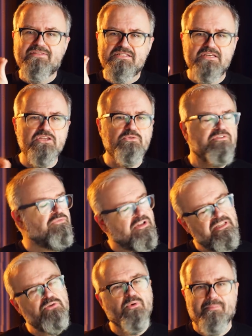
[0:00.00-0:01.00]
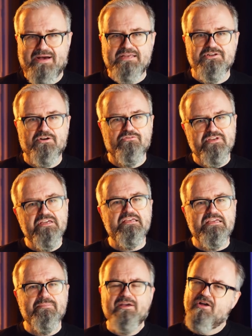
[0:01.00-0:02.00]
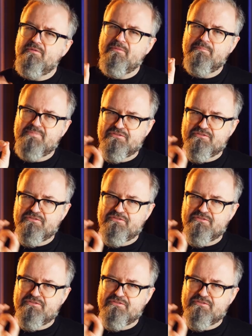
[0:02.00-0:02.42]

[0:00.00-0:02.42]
they send you a friendly reminder via email